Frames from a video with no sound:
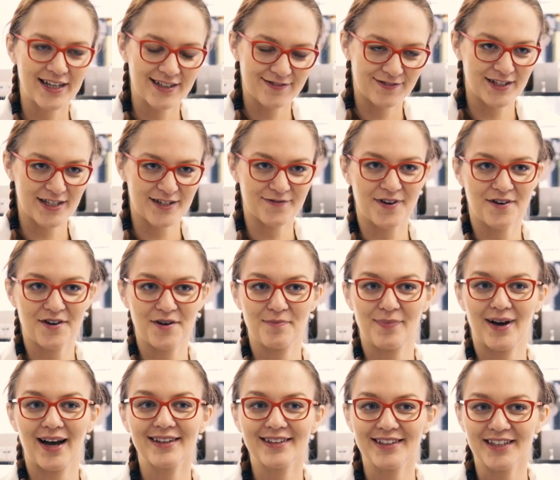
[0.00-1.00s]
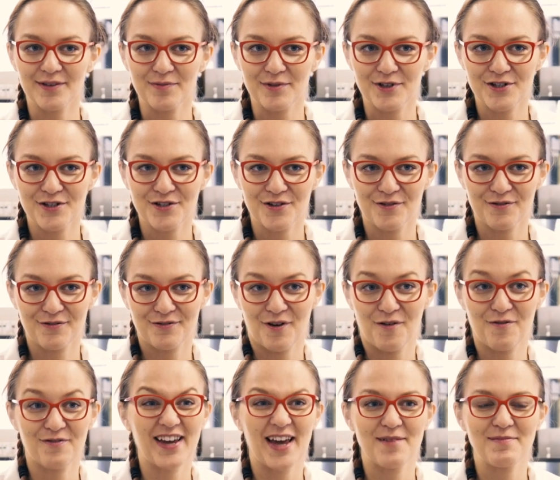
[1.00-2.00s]
have this very bad image of,
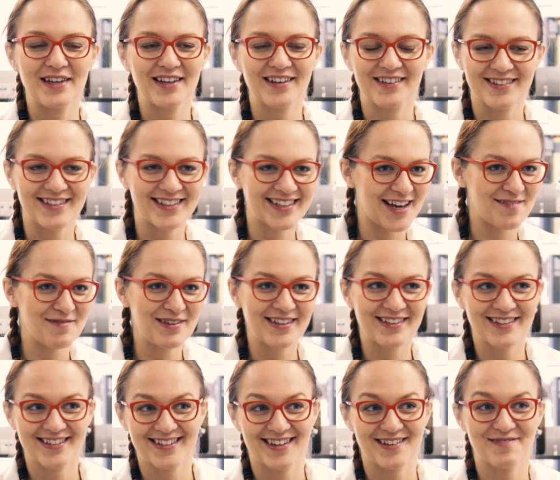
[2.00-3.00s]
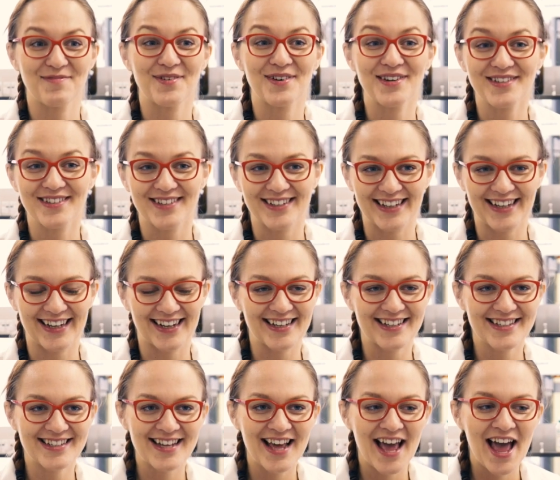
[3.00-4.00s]
of chemicals. Chemicals are poisoning
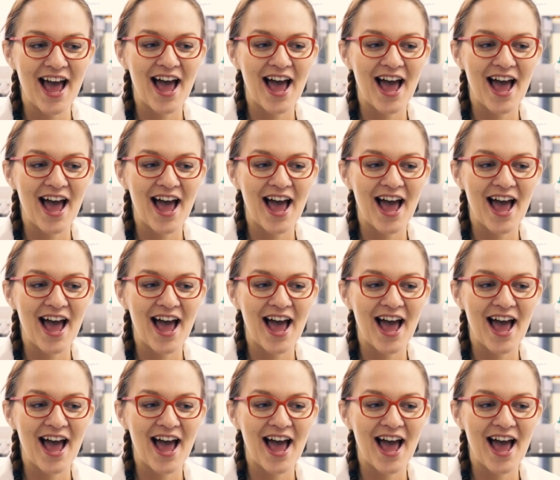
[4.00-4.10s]
us.